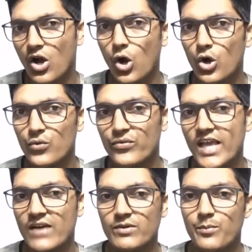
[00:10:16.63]
or we
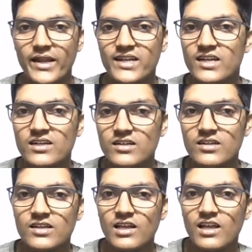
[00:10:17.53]
have a plane
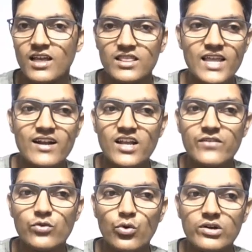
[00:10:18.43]
angle, that
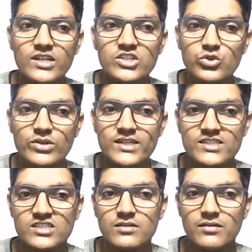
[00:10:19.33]
have only
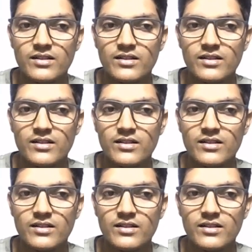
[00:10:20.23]
units